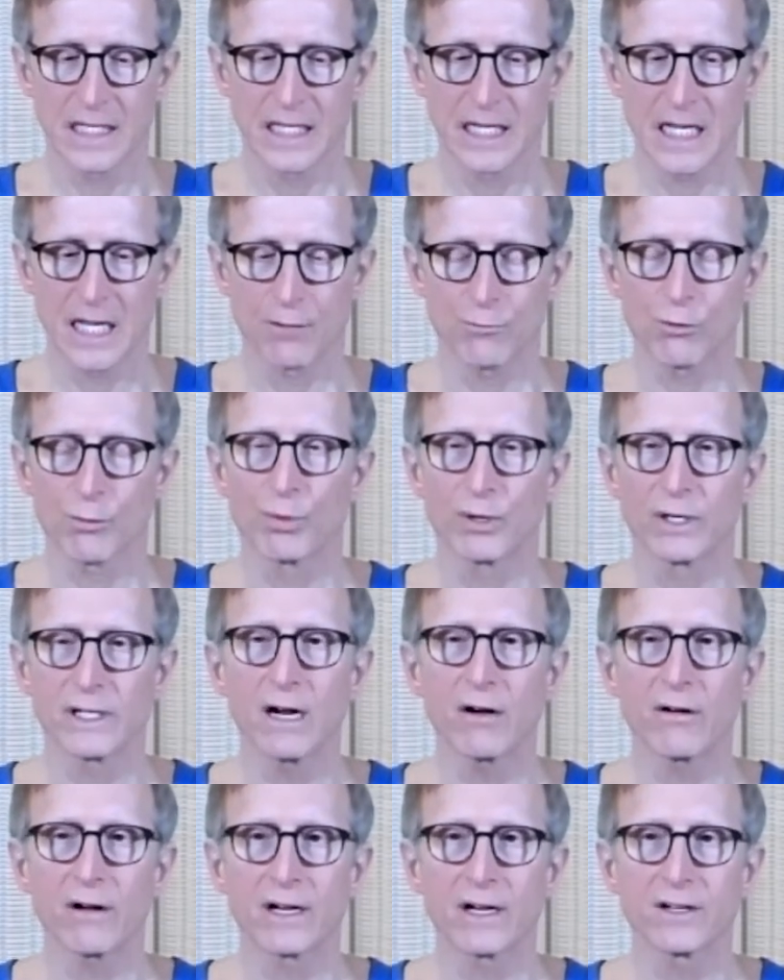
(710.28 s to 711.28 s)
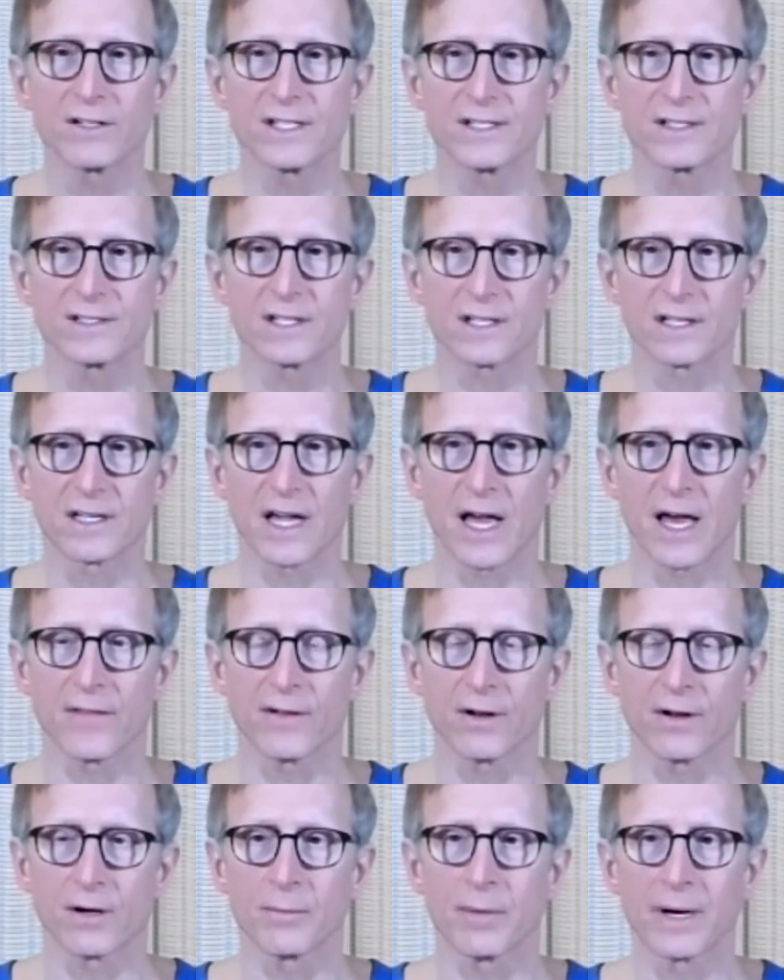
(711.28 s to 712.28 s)
And we'll bring our energies
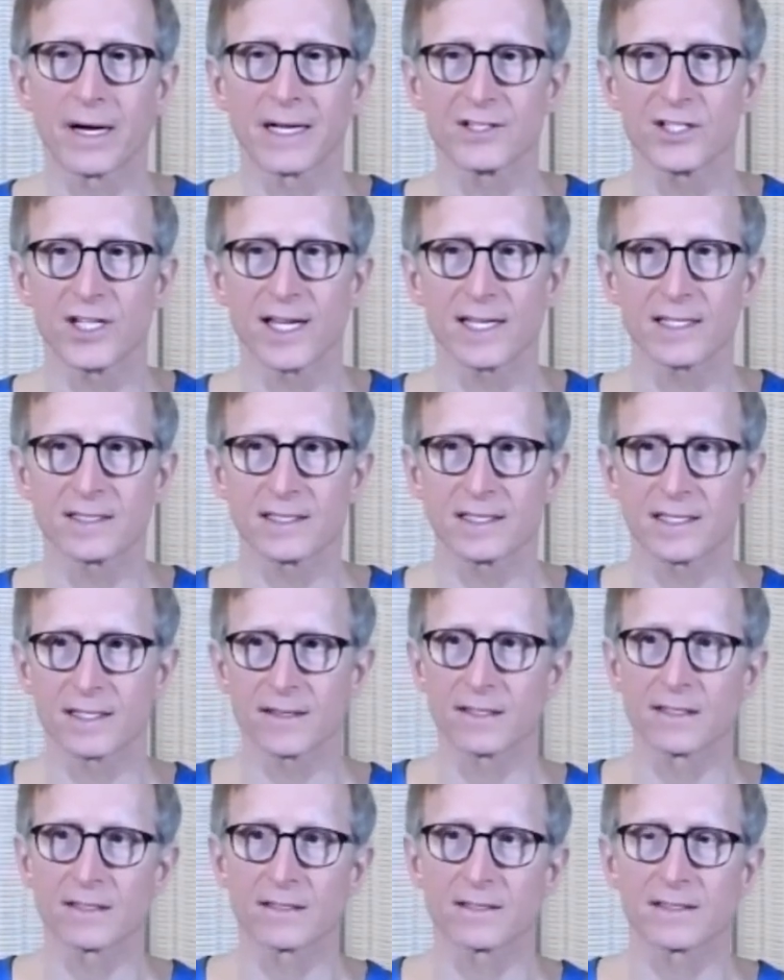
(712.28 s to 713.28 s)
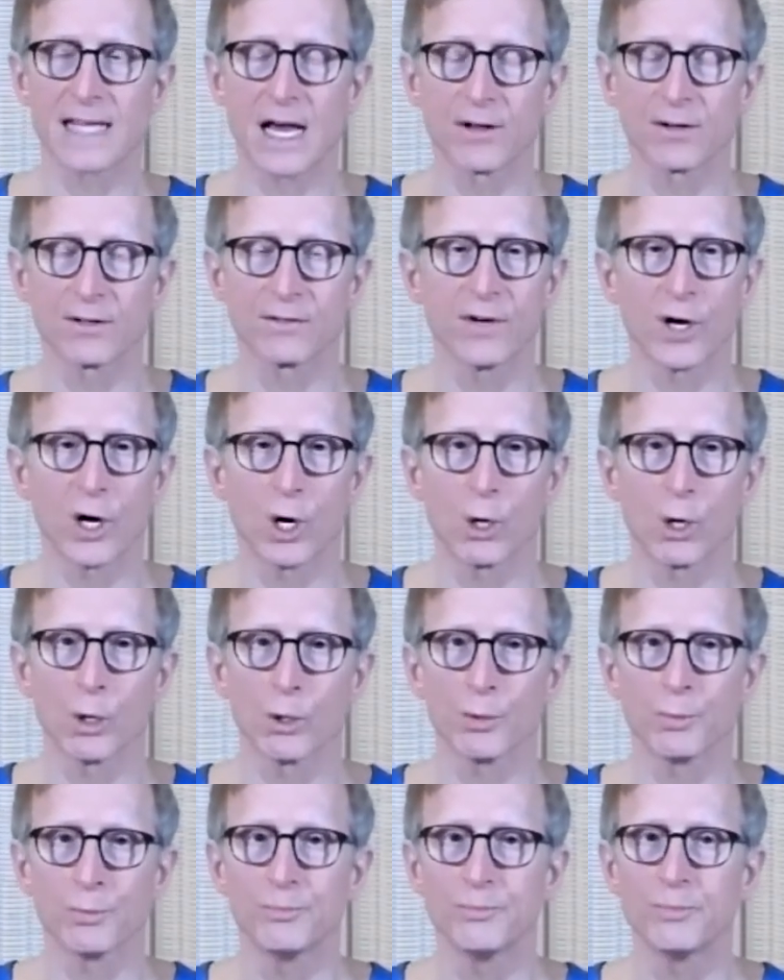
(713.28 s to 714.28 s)
together by chanting the sound of
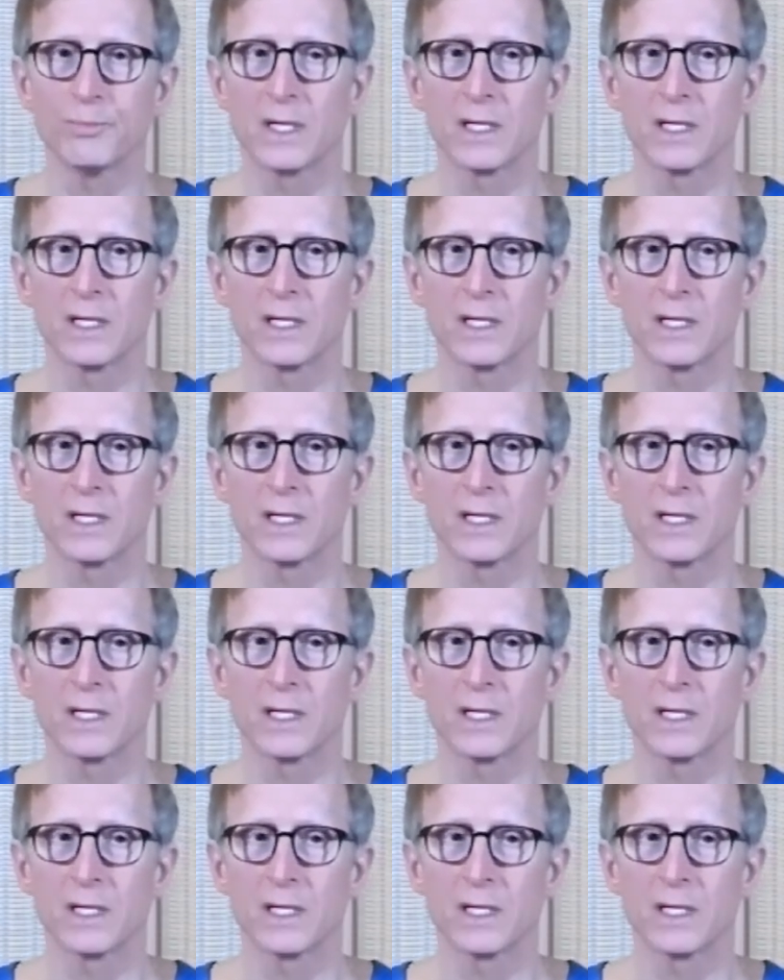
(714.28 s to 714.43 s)
Om.